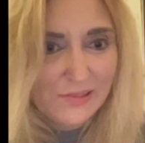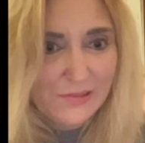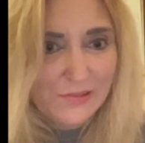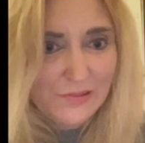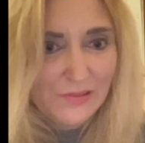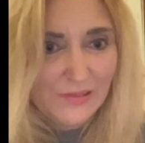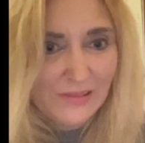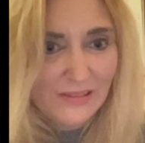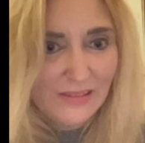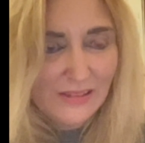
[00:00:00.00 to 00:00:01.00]

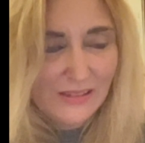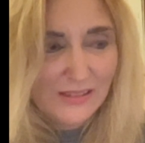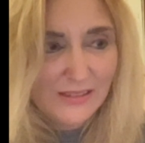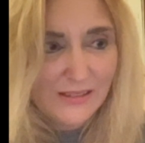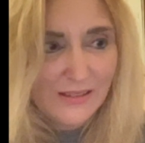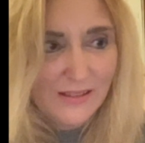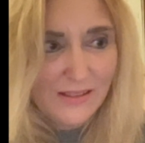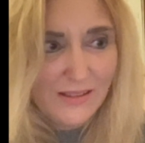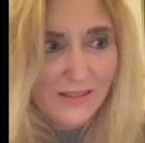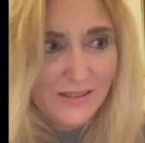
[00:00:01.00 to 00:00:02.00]

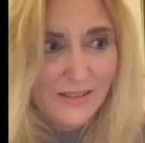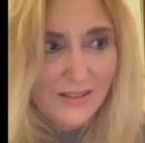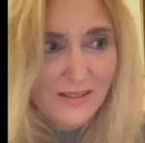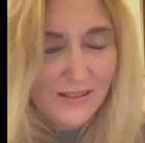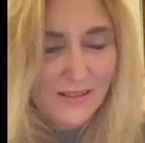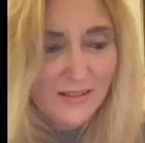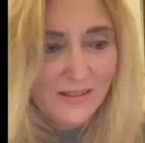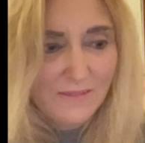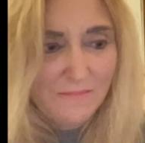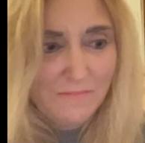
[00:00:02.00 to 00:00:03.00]

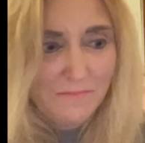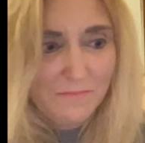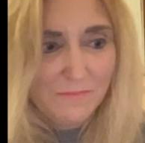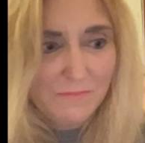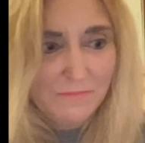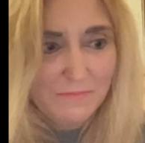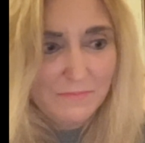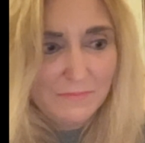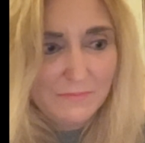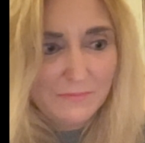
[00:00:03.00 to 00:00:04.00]

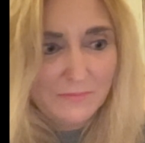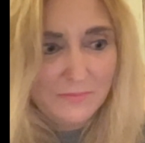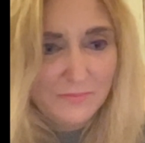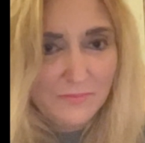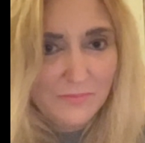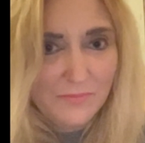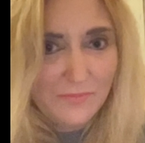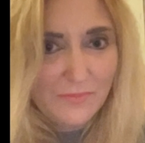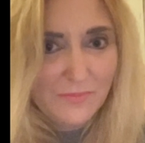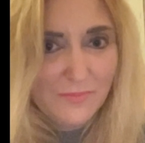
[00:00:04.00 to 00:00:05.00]

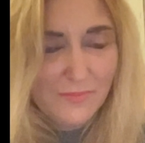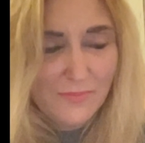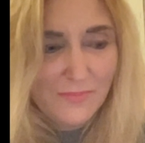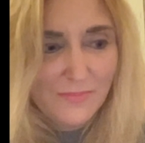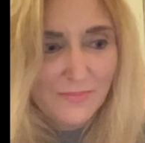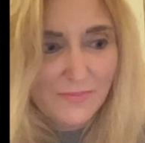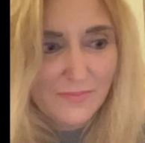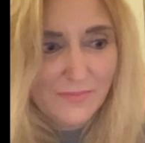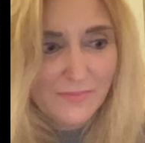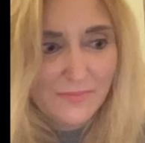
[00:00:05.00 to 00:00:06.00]

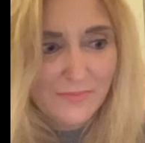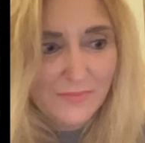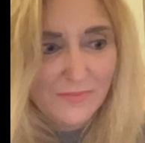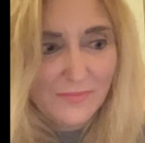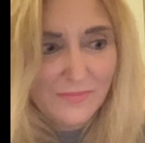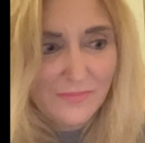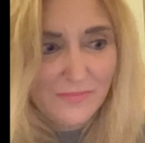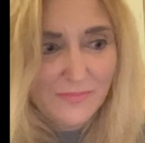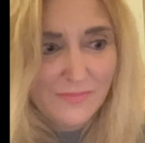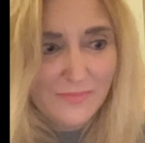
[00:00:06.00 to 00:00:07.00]

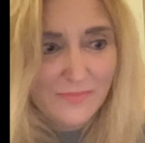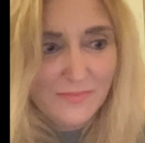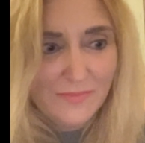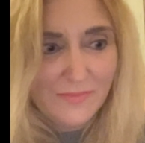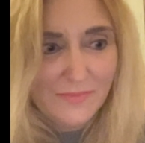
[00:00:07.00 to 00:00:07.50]
This person isn't speaking.